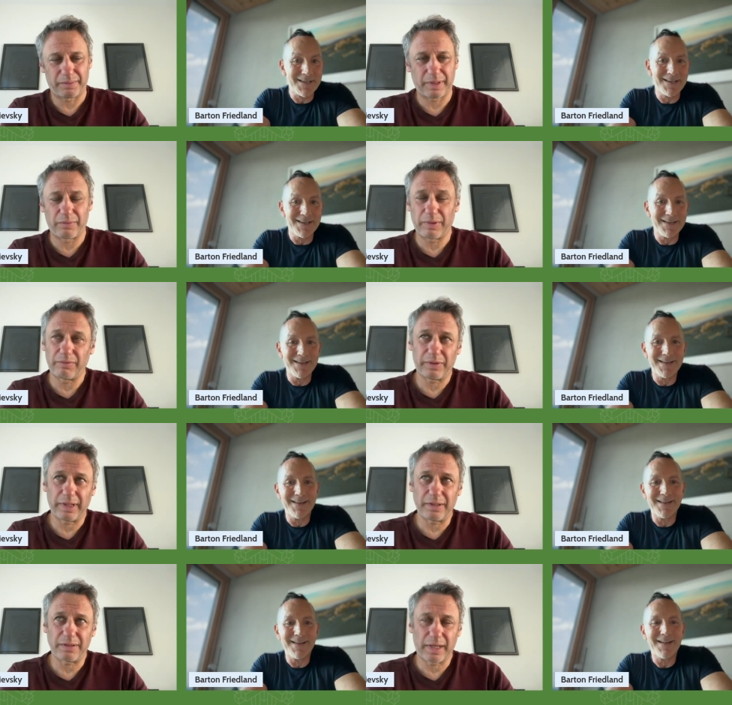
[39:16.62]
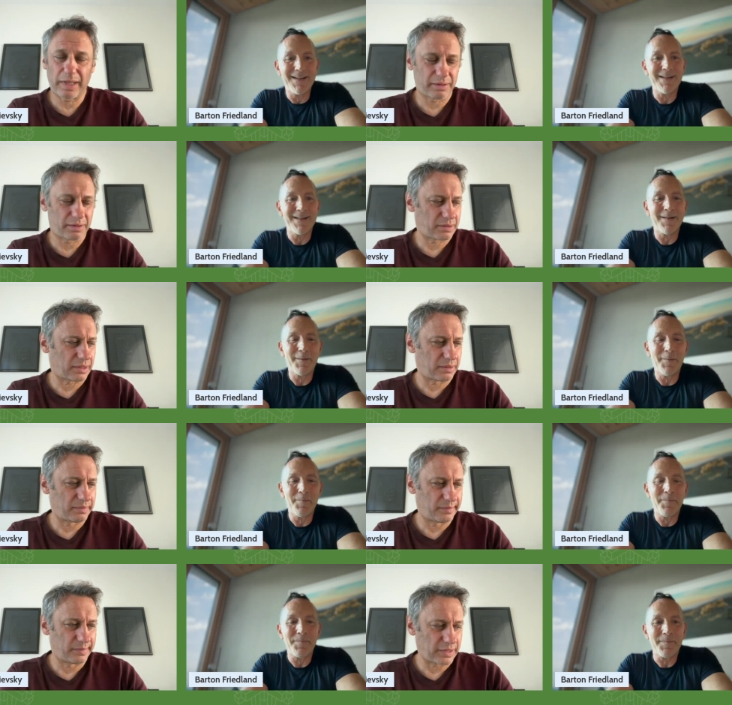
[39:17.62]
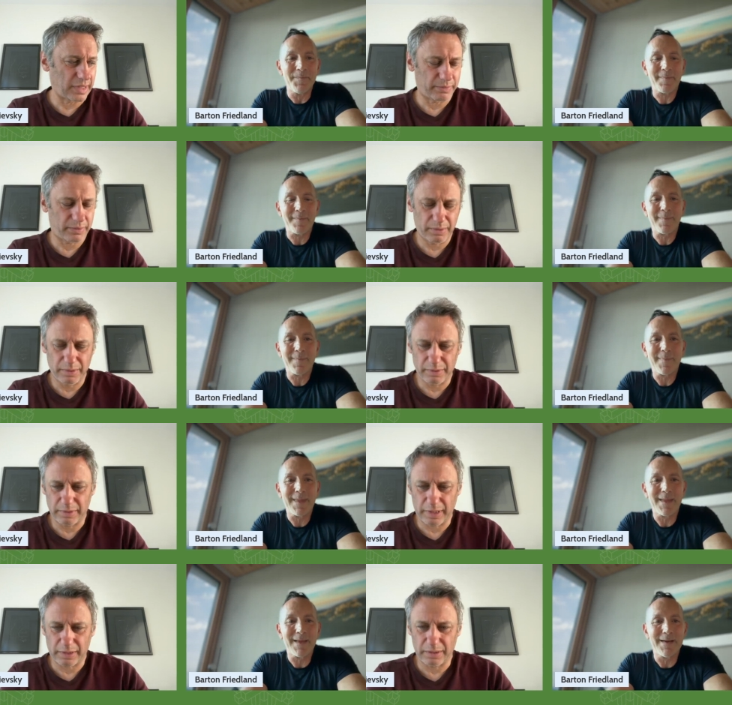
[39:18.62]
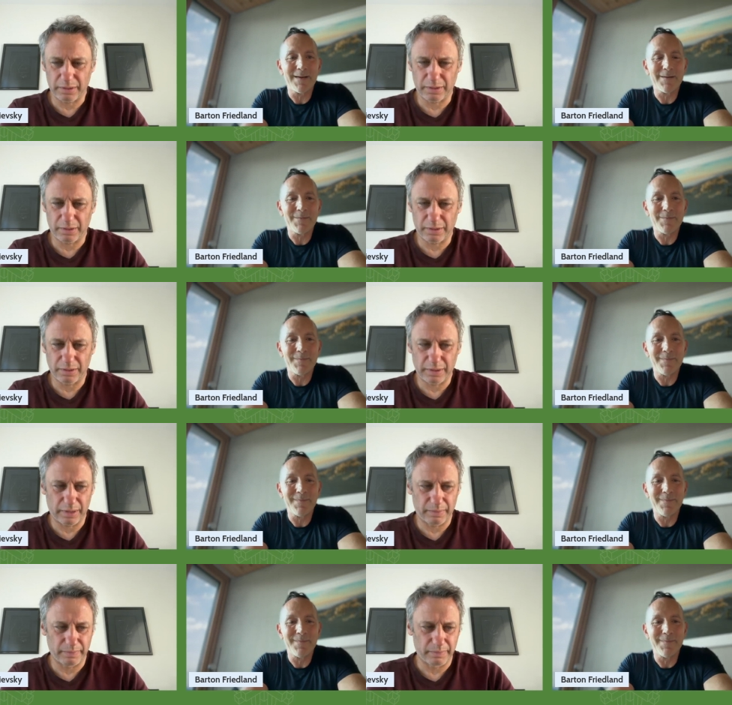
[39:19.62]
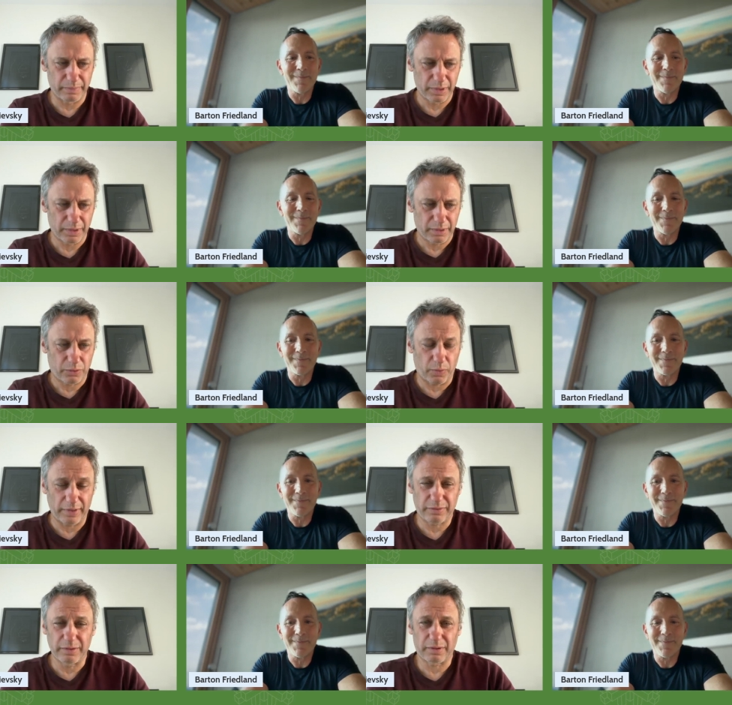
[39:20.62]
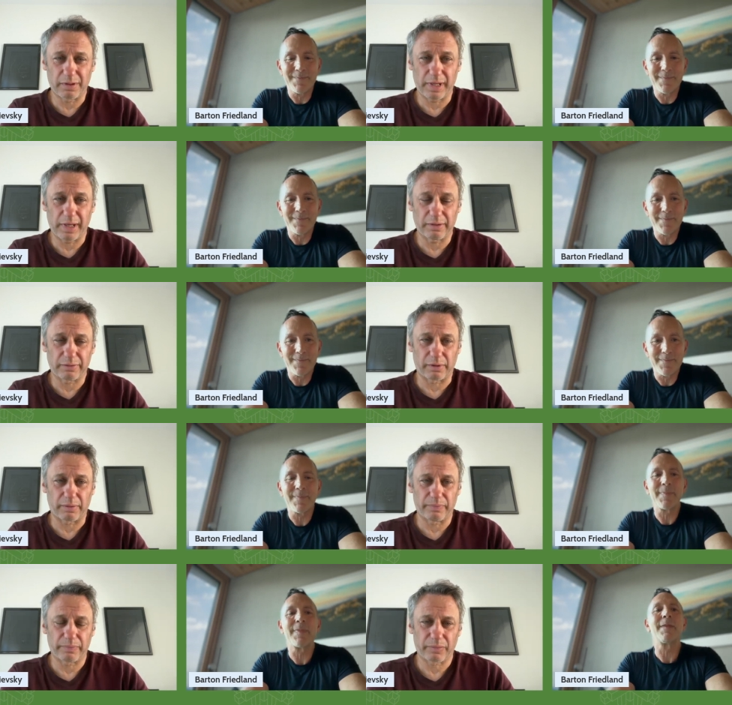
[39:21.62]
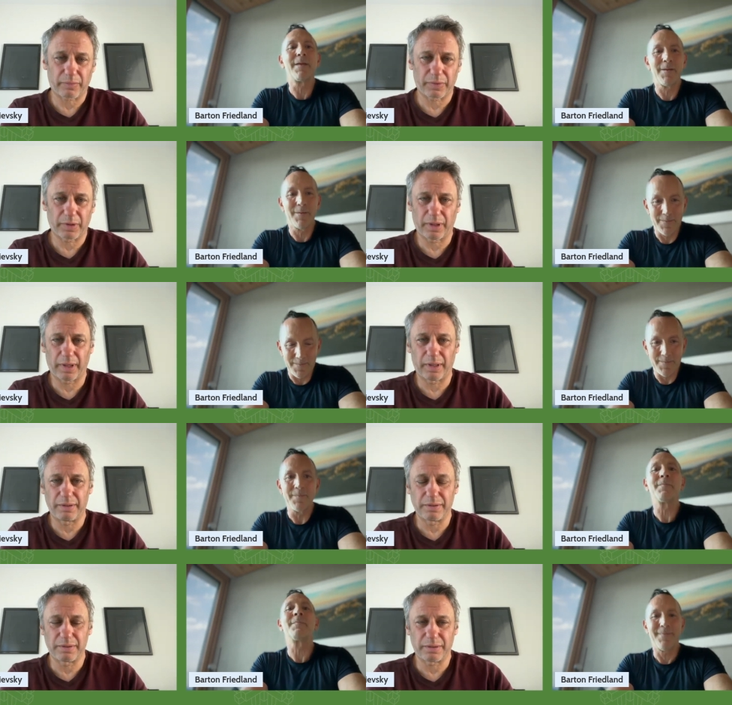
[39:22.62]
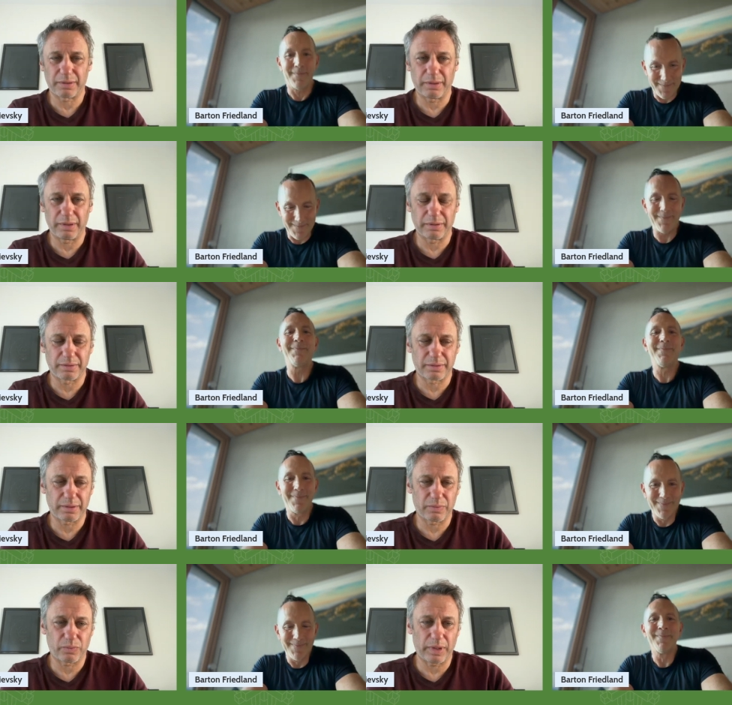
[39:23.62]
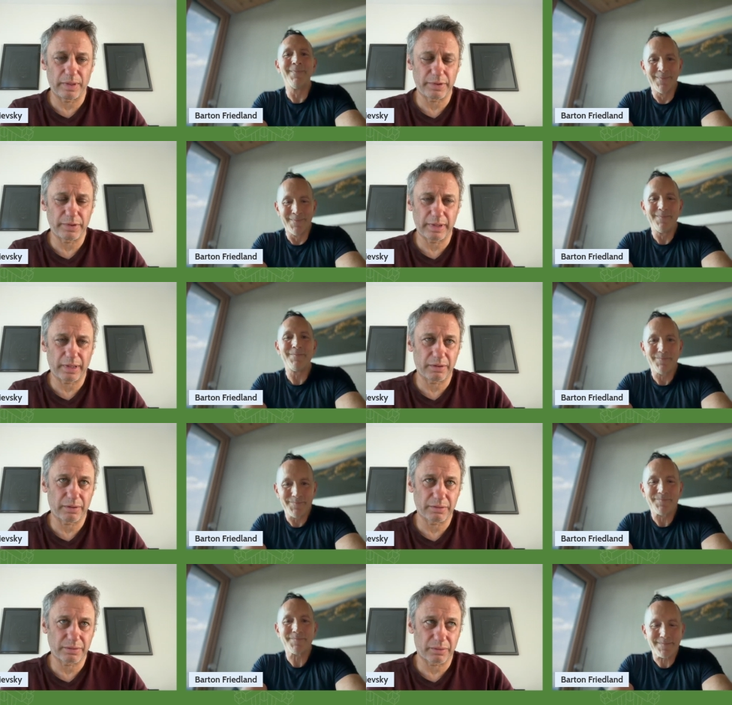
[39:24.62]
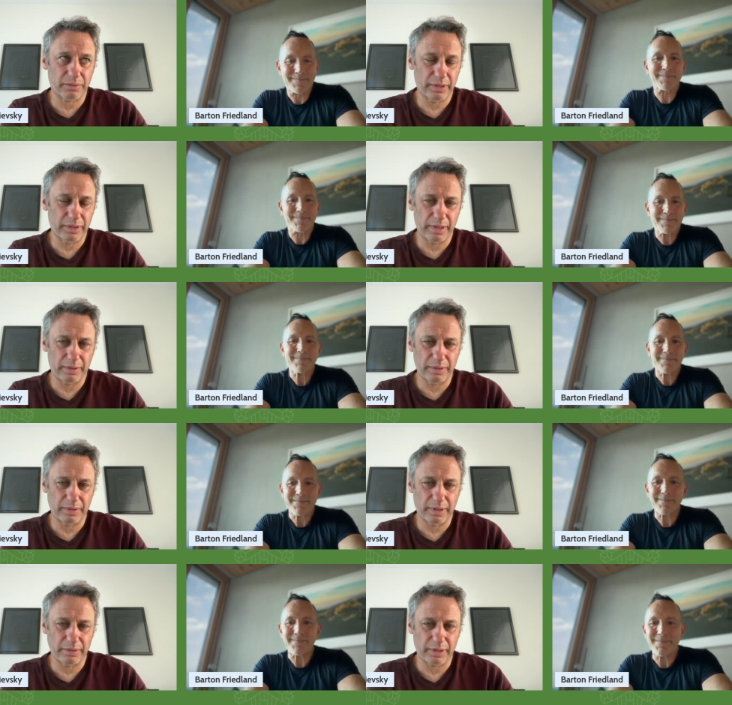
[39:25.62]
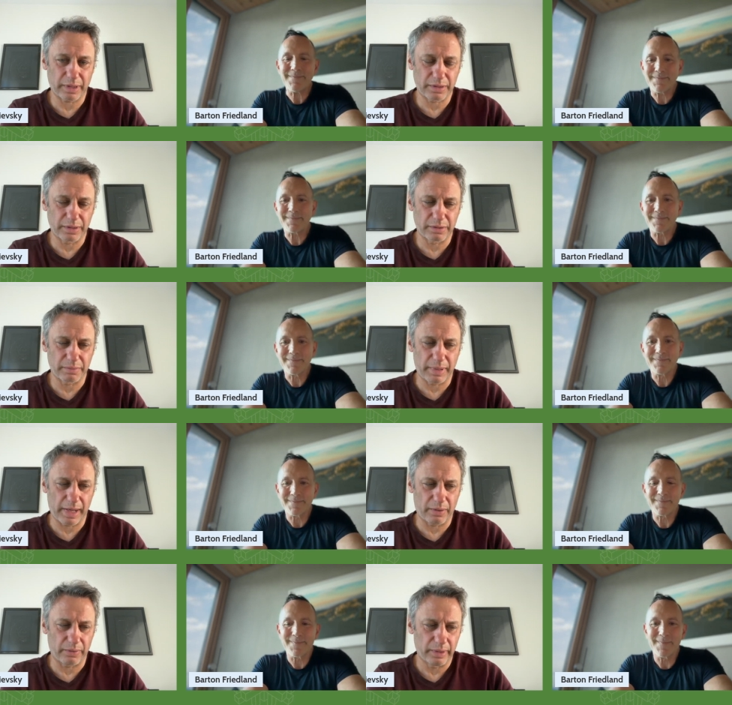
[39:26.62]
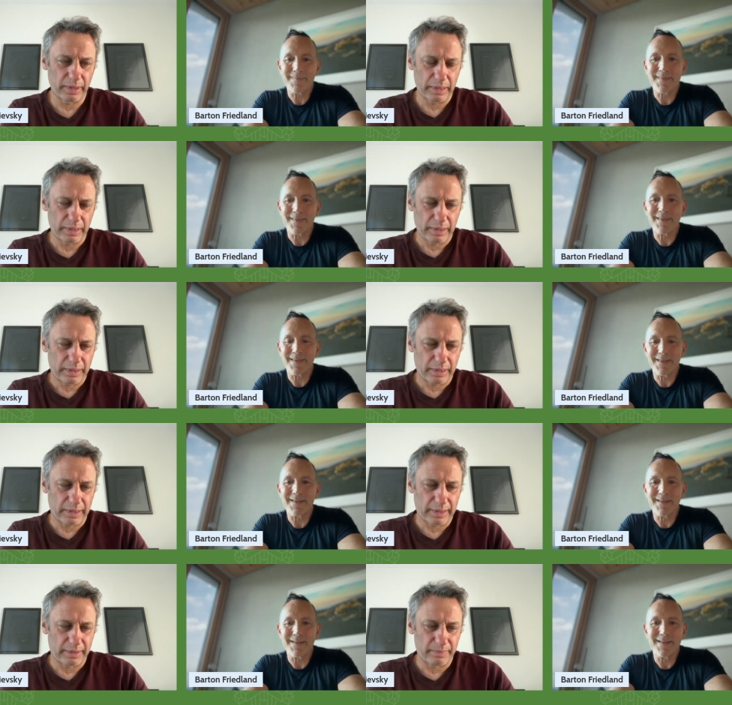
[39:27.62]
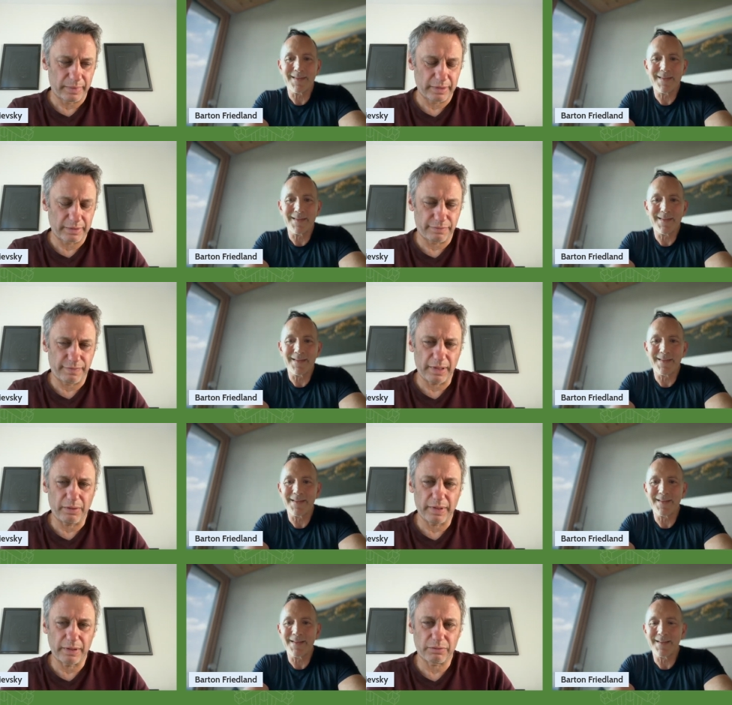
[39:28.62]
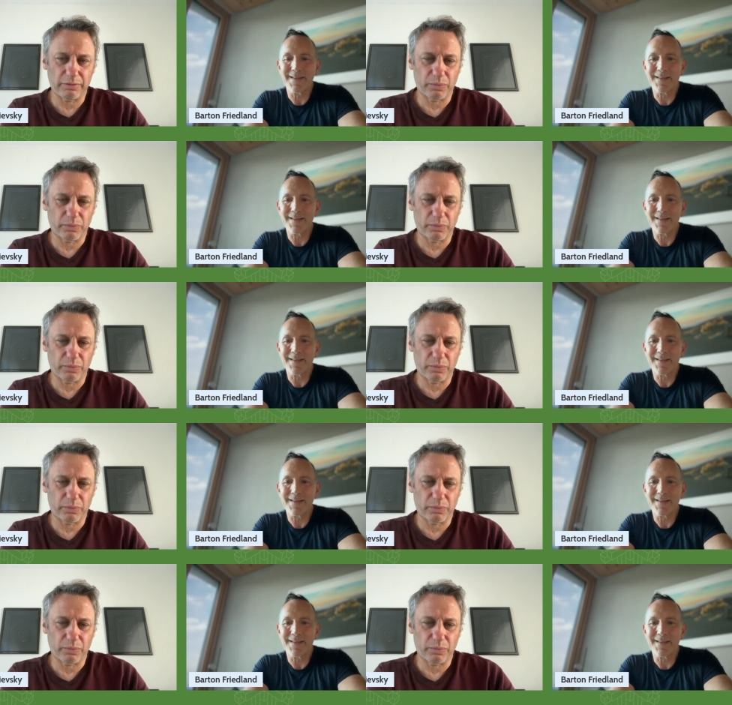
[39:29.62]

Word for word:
Speaker 1: and, and related to that, there's a chapter in this section called um, "Questions Are the Answer," and mm-hmm. one particular story in that in that section is about um, it's a fellow that used to